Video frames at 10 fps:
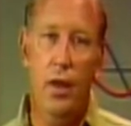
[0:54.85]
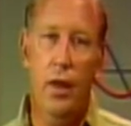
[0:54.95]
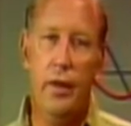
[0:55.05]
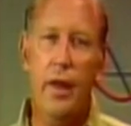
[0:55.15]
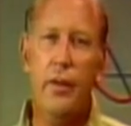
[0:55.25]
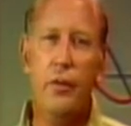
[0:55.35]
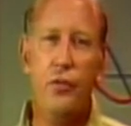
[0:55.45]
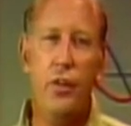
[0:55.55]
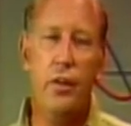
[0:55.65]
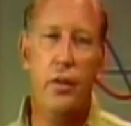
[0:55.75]
Now that you've
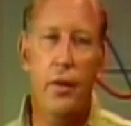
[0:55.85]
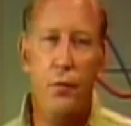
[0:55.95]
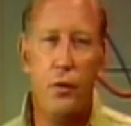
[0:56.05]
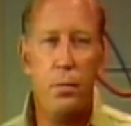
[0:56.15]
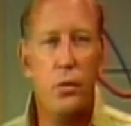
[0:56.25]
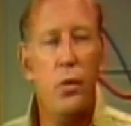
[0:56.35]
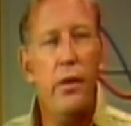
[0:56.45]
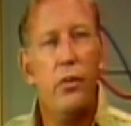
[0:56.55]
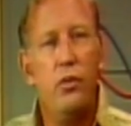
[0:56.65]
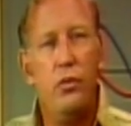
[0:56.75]
seen the difference
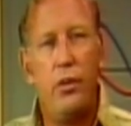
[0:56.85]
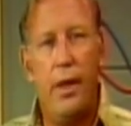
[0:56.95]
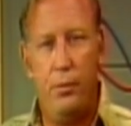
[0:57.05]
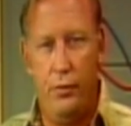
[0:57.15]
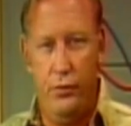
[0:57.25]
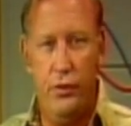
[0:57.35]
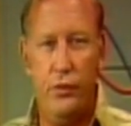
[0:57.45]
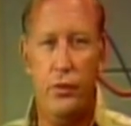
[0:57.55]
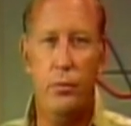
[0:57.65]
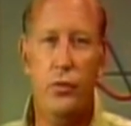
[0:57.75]
between the two types of
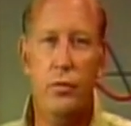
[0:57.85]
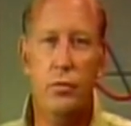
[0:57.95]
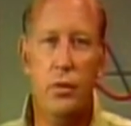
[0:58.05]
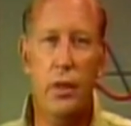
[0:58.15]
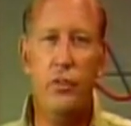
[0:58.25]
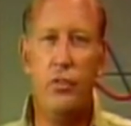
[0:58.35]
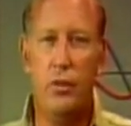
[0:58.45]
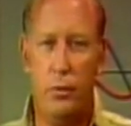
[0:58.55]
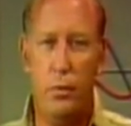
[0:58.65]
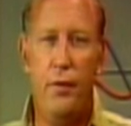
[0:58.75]
systems, let's
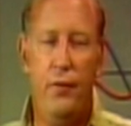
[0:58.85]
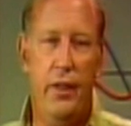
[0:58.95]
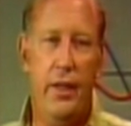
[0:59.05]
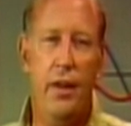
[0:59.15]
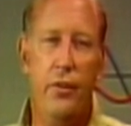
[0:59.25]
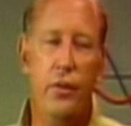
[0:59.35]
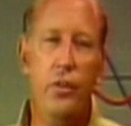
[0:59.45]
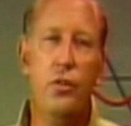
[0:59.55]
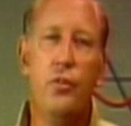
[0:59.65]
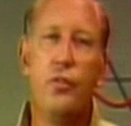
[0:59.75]
look briefly at how they're
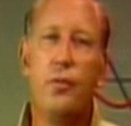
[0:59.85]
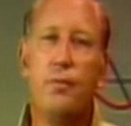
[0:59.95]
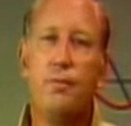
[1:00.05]
used.